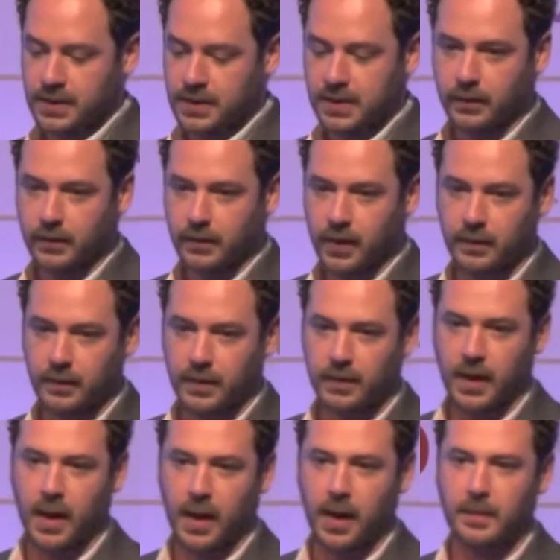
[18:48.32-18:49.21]
disagreeing
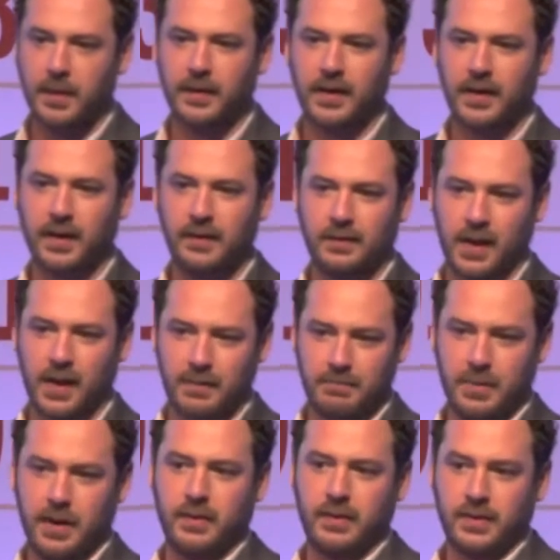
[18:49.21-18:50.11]
with that. I mean, if that
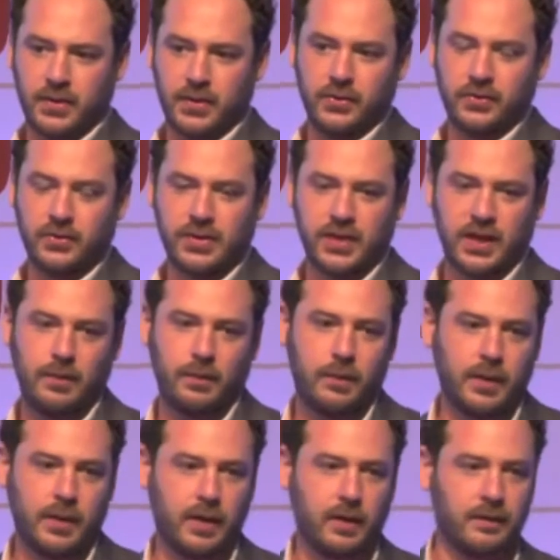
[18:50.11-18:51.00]
mirrors, as you'll see,
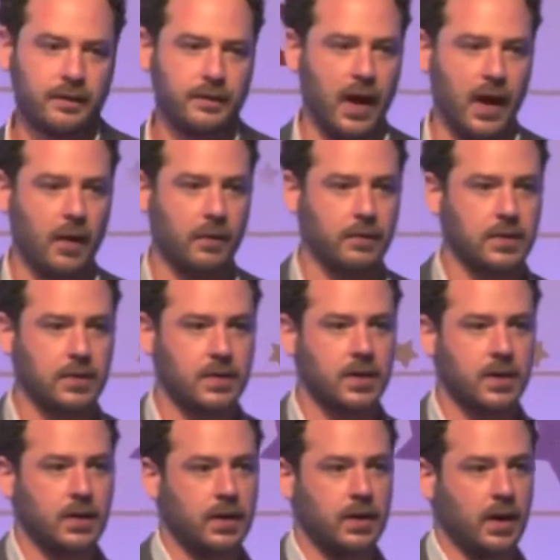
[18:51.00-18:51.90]
what we kind of found
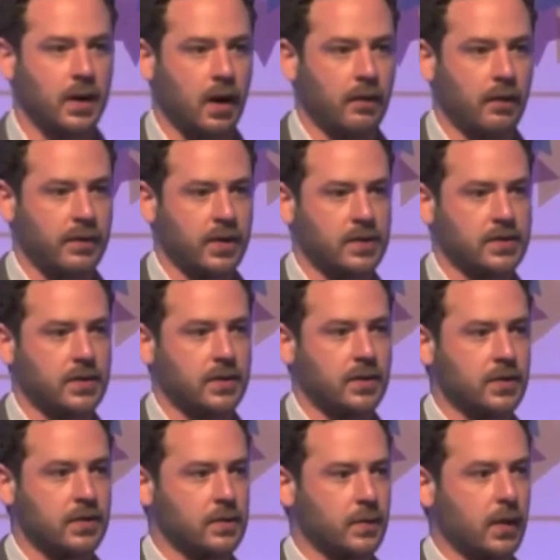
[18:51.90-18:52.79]
in our
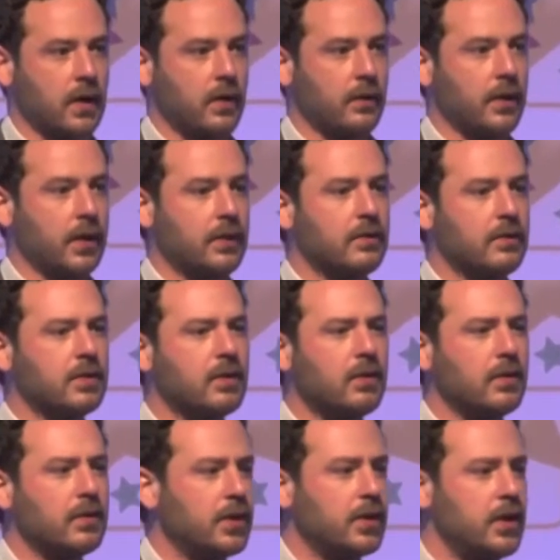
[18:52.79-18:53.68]
research as well, that there are
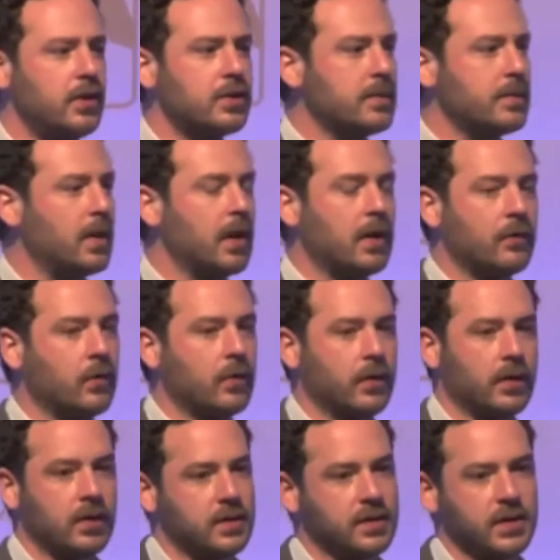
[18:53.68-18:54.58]
not a huge amount of
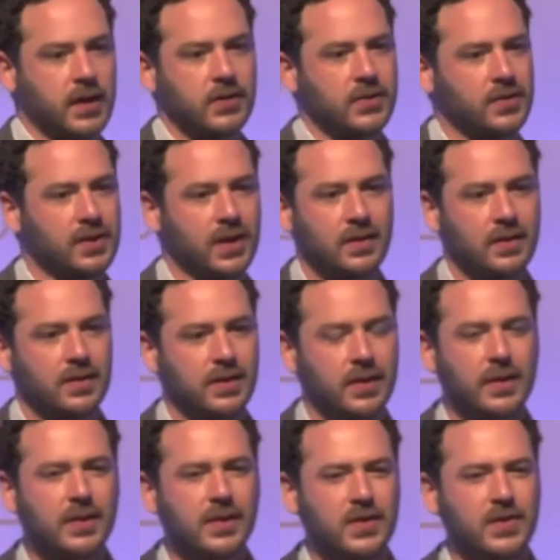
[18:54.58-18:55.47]
organizations kind of
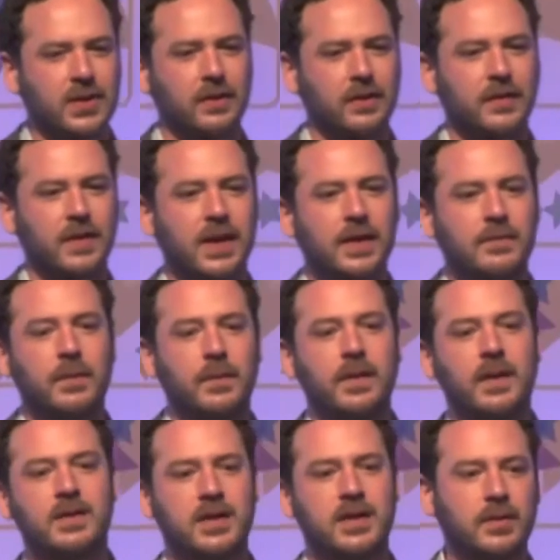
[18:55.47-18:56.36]
doing this stuff. And even
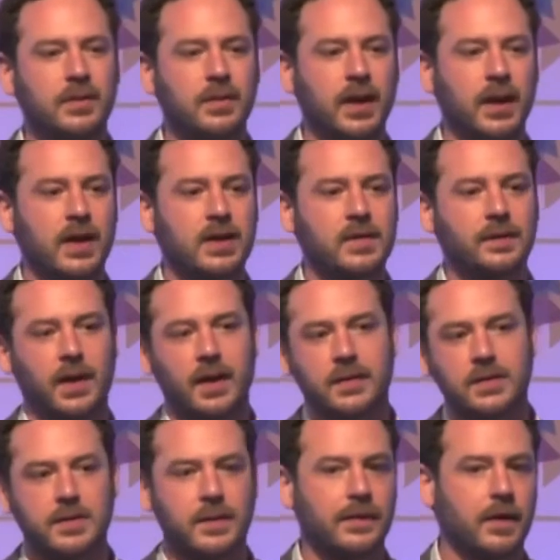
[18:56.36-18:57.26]
when they're doing it, it
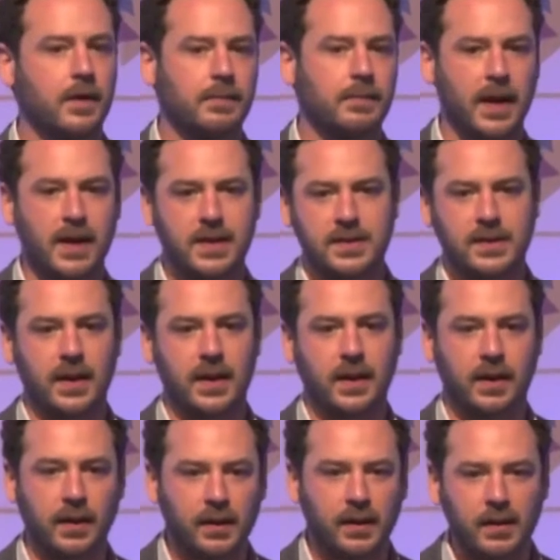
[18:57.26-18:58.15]
can be very
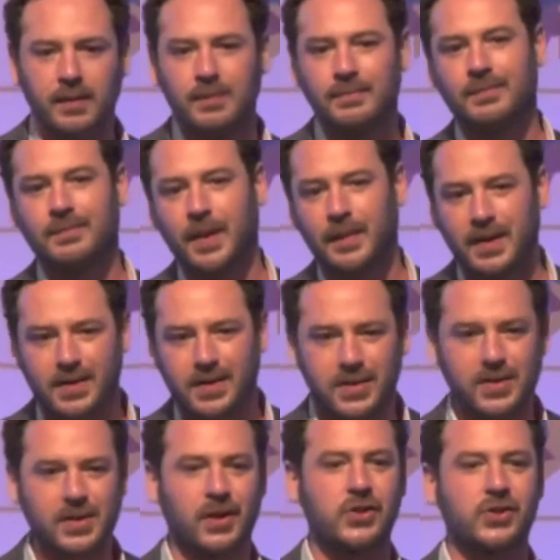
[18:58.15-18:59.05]
basic, maybe a
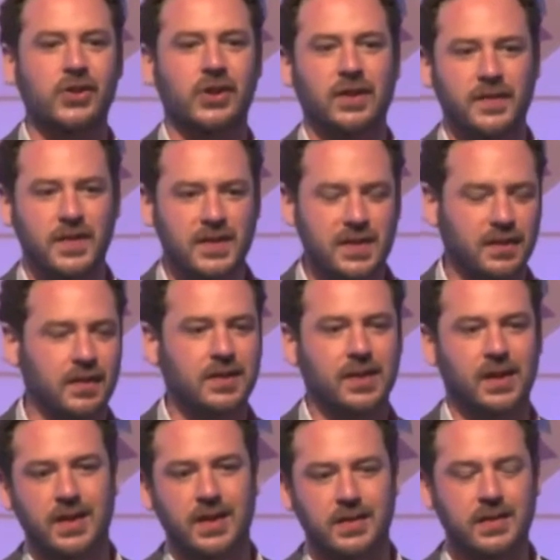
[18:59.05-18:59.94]
discussion,
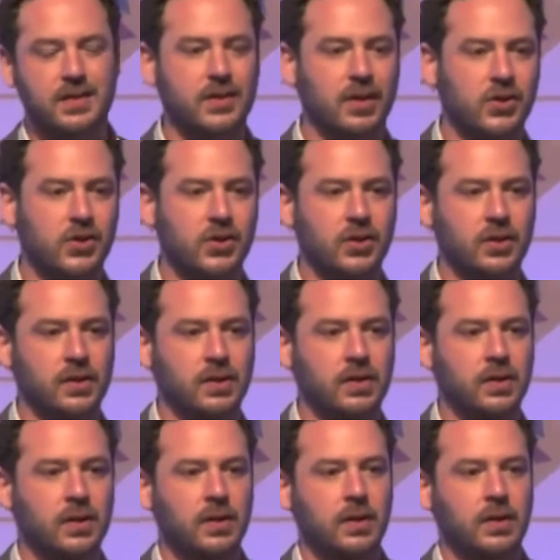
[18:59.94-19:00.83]
facilitated
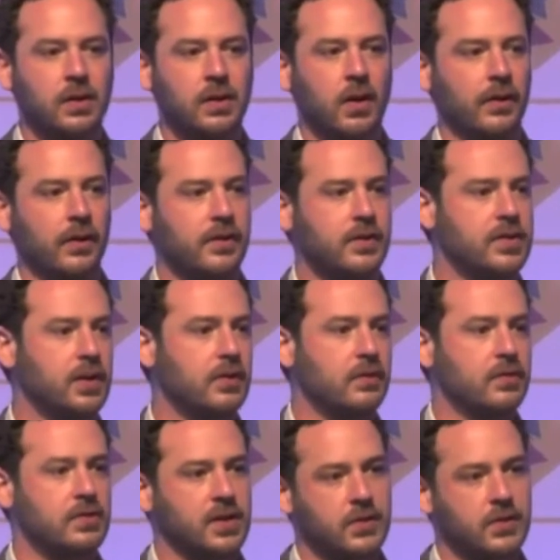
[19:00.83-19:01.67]
discussion on their internal